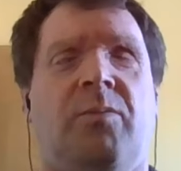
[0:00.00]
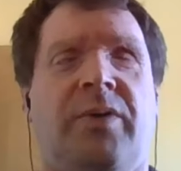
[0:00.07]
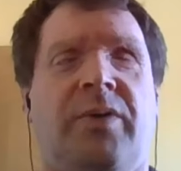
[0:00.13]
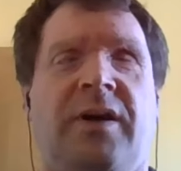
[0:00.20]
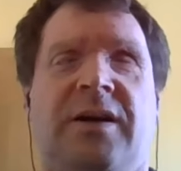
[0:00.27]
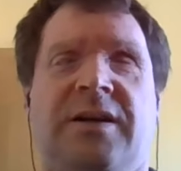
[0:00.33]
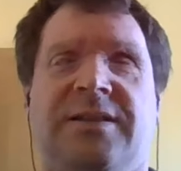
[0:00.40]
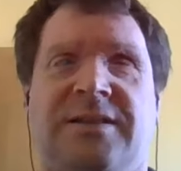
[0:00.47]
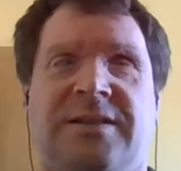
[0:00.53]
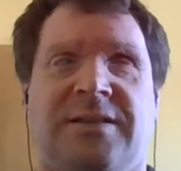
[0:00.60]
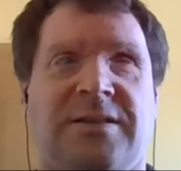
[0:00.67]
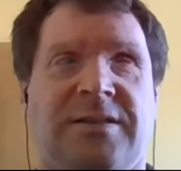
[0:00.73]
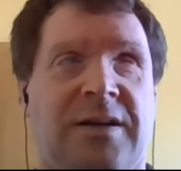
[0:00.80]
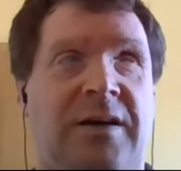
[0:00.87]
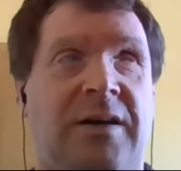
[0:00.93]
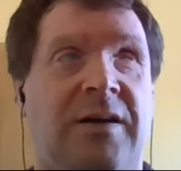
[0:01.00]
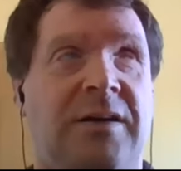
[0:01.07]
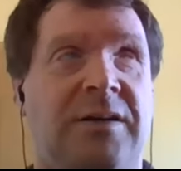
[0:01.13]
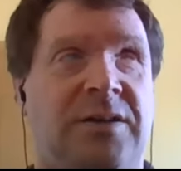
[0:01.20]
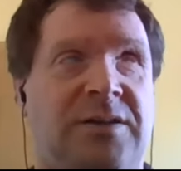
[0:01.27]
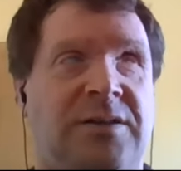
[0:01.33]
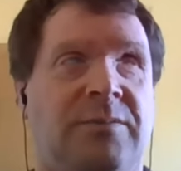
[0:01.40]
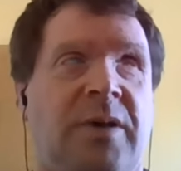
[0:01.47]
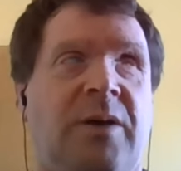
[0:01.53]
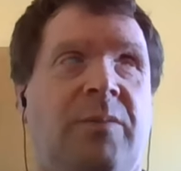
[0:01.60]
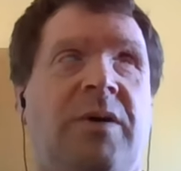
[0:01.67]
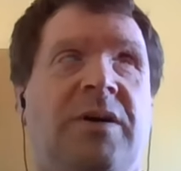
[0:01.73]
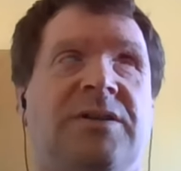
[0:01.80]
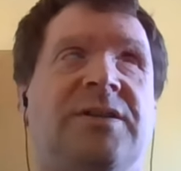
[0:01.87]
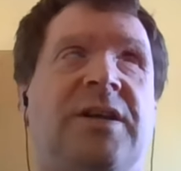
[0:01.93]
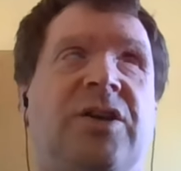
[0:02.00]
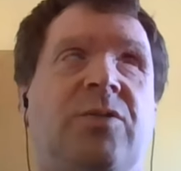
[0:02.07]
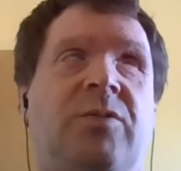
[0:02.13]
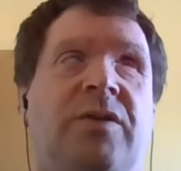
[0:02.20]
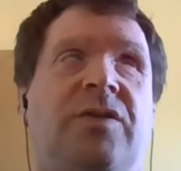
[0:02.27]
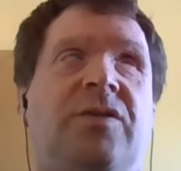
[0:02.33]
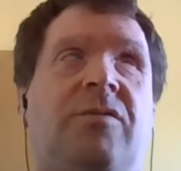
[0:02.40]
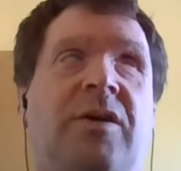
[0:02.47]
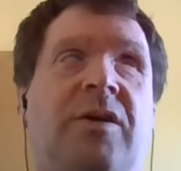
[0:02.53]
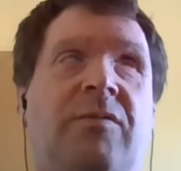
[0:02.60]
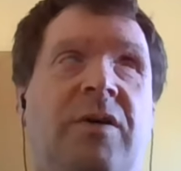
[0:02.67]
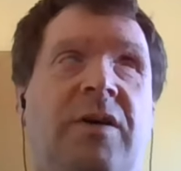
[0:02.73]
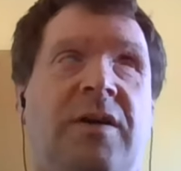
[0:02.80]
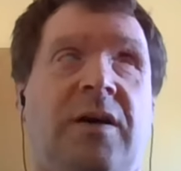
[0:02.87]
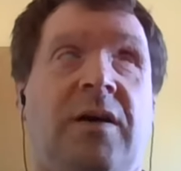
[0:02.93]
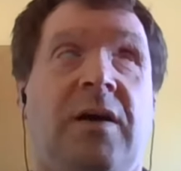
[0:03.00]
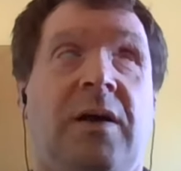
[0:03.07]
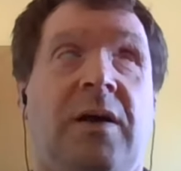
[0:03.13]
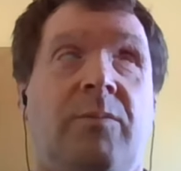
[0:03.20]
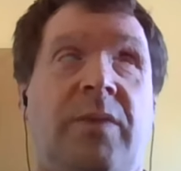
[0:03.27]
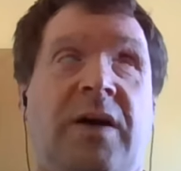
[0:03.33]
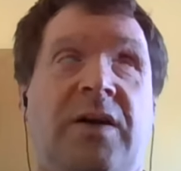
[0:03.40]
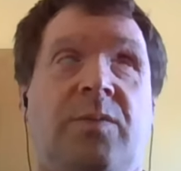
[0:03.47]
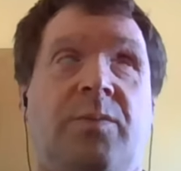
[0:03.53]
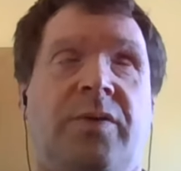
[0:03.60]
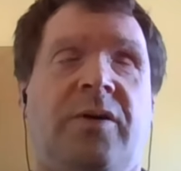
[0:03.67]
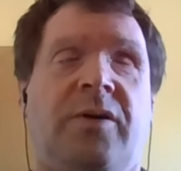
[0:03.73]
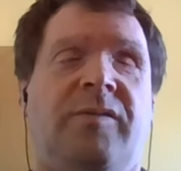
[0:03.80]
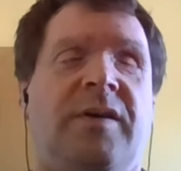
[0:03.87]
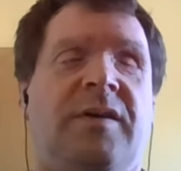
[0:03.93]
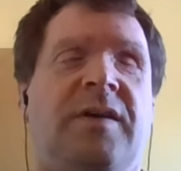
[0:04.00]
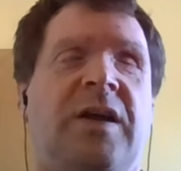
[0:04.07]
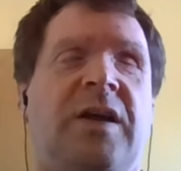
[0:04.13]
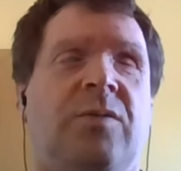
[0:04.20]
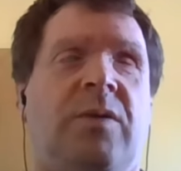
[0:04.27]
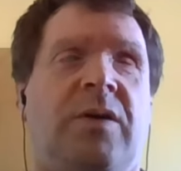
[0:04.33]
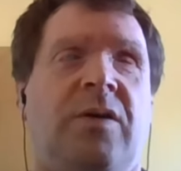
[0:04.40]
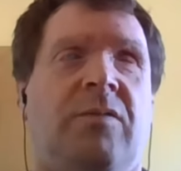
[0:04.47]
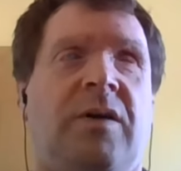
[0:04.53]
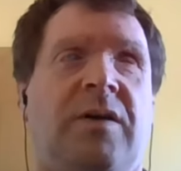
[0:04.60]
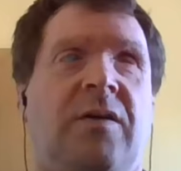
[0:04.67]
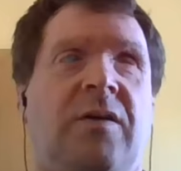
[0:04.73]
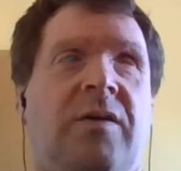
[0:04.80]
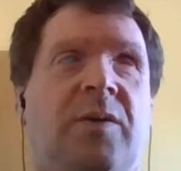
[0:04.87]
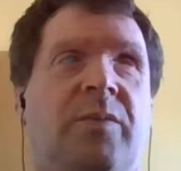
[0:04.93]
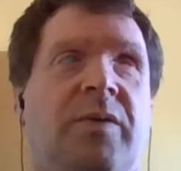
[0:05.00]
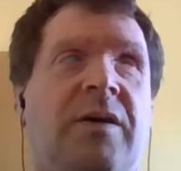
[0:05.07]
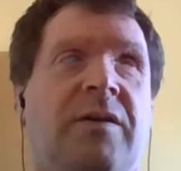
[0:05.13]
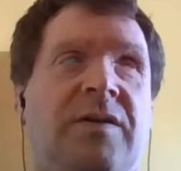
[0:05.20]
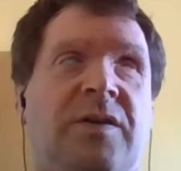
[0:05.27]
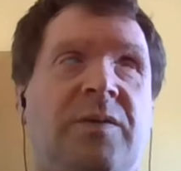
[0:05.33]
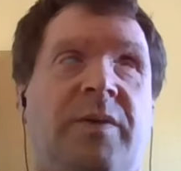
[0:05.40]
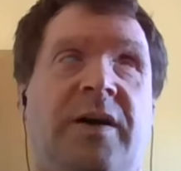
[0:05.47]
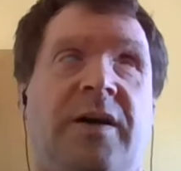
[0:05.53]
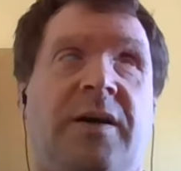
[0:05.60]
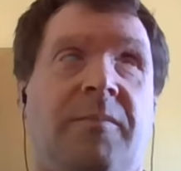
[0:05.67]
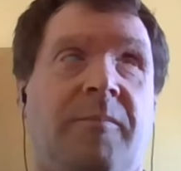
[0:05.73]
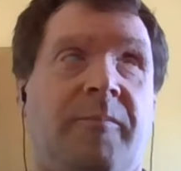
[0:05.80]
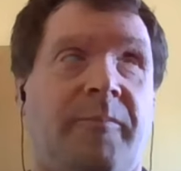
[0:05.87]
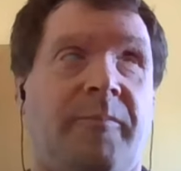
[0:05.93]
plus. Doesn't make much sense with a screen reader, makes perfect sense when you read it on a braille display.